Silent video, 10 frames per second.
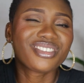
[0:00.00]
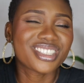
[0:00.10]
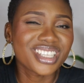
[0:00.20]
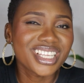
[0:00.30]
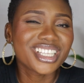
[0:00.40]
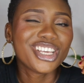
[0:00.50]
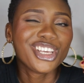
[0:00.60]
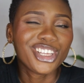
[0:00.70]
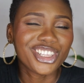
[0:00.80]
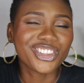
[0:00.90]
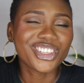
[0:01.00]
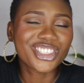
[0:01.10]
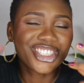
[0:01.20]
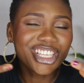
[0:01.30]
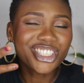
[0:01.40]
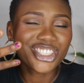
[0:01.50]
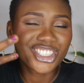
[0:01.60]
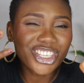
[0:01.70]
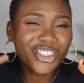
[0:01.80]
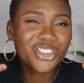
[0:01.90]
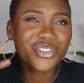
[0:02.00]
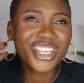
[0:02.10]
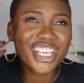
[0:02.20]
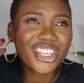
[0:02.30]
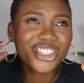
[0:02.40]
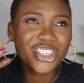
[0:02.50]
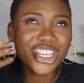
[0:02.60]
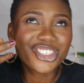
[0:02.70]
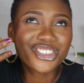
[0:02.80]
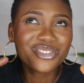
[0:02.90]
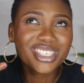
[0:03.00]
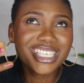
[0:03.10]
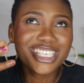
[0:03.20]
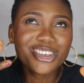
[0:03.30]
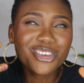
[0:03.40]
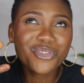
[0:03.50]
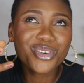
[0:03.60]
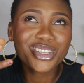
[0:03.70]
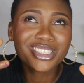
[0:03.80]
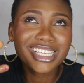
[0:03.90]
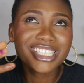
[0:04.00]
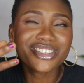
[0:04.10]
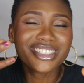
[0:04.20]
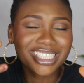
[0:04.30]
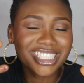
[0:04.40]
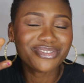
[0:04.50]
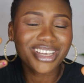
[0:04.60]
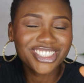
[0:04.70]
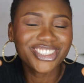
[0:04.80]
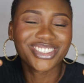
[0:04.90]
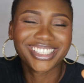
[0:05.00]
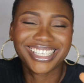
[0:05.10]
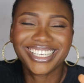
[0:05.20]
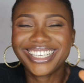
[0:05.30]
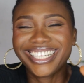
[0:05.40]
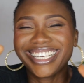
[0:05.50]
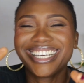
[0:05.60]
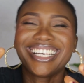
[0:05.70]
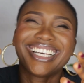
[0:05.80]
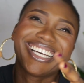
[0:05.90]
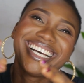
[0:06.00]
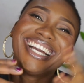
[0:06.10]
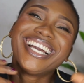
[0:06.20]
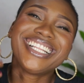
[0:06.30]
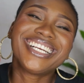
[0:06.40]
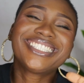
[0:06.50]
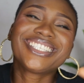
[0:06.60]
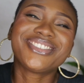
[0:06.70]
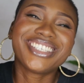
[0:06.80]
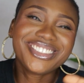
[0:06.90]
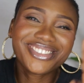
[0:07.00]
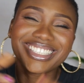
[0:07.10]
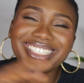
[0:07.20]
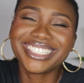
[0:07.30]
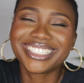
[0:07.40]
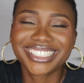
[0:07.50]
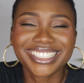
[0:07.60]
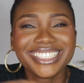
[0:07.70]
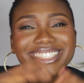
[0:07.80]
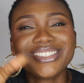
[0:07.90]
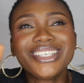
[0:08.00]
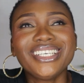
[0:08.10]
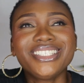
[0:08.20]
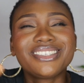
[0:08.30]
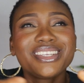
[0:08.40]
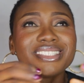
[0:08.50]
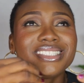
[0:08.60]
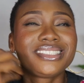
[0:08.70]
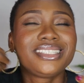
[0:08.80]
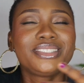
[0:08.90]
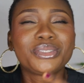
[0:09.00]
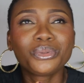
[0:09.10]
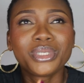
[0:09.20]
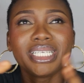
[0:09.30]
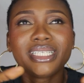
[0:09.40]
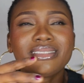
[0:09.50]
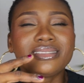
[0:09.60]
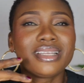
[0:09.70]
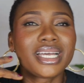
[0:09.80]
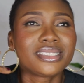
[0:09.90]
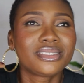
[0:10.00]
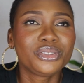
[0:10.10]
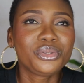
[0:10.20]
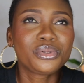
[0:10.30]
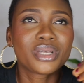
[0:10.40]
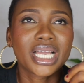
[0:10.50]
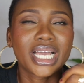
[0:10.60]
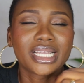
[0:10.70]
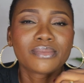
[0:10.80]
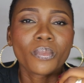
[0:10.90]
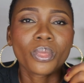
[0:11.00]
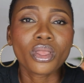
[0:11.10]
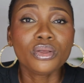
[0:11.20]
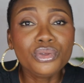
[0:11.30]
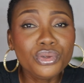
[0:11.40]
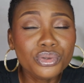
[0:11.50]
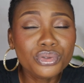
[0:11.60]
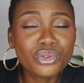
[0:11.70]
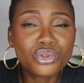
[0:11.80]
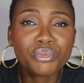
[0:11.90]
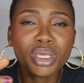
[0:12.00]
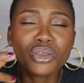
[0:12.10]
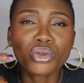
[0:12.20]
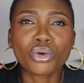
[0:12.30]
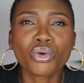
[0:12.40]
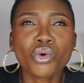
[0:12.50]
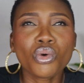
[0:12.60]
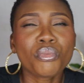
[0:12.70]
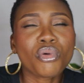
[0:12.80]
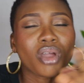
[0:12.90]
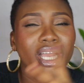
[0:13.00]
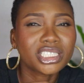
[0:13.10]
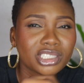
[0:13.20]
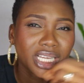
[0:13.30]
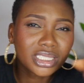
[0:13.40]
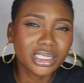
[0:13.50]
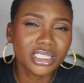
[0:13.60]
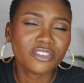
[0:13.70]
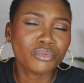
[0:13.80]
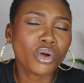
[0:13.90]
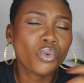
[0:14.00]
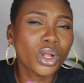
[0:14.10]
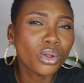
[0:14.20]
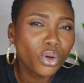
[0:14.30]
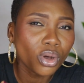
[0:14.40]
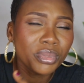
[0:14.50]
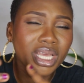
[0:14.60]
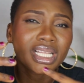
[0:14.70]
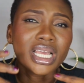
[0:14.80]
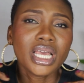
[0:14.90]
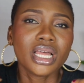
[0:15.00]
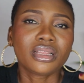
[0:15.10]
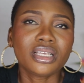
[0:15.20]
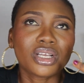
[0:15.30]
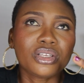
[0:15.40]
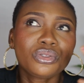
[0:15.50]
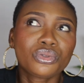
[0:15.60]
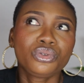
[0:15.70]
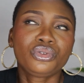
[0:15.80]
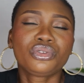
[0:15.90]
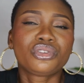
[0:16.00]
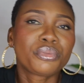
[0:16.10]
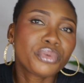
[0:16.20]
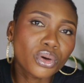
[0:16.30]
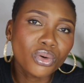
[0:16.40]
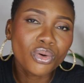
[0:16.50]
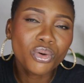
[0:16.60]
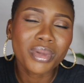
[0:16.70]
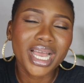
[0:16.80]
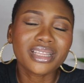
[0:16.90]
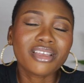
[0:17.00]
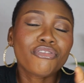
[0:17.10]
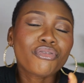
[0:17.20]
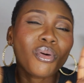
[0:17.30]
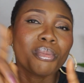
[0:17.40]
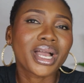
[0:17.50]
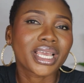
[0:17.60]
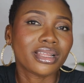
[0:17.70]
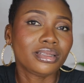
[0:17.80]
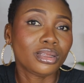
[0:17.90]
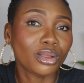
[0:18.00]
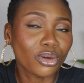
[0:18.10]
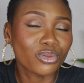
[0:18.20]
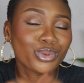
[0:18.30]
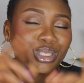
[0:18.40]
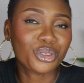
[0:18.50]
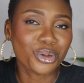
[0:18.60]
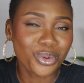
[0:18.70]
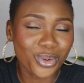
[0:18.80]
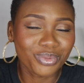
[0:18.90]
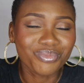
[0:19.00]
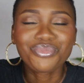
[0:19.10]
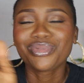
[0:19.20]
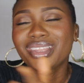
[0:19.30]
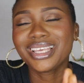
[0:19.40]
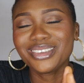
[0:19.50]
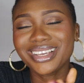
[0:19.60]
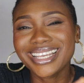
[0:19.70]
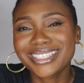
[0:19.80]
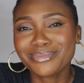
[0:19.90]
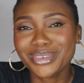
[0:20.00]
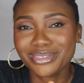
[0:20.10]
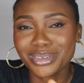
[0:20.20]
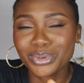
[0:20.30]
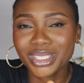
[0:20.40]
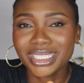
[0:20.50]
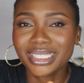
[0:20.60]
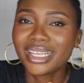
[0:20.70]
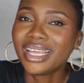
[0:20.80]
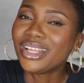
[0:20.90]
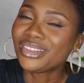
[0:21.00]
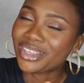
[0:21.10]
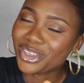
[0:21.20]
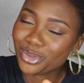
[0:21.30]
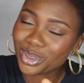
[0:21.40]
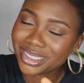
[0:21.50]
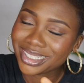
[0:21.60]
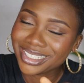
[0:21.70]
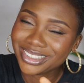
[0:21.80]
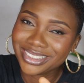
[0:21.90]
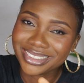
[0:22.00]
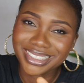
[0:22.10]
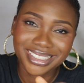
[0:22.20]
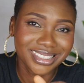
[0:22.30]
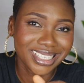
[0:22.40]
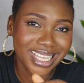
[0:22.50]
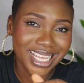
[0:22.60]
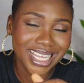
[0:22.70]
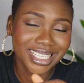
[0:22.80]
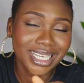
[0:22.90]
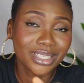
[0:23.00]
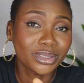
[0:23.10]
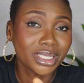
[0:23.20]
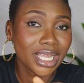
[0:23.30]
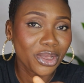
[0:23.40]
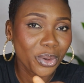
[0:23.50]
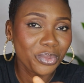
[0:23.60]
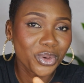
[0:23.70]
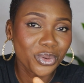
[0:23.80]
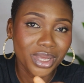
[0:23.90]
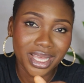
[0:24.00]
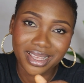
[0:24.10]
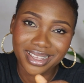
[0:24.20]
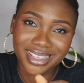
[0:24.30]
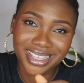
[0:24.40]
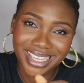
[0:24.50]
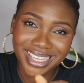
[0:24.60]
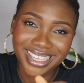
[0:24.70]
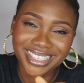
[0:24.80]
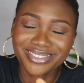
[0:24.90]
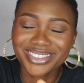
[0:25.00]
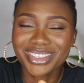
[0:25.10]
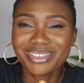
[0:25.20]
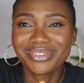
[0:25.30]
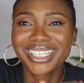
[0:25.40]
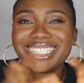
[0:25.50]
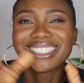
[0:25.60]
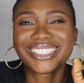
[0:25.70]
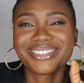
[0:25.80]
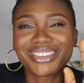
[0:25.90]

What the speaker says: They said sensory satisfaction. There's a word for it. So just these little ways that you can use to make your home more attractive, more welcoming, that you can use to zhuzh up your home and then fall back in love with your home. Thank you guys so much for watching. Thank you for staying tuned till the end, and until I come your way again, remain blessed.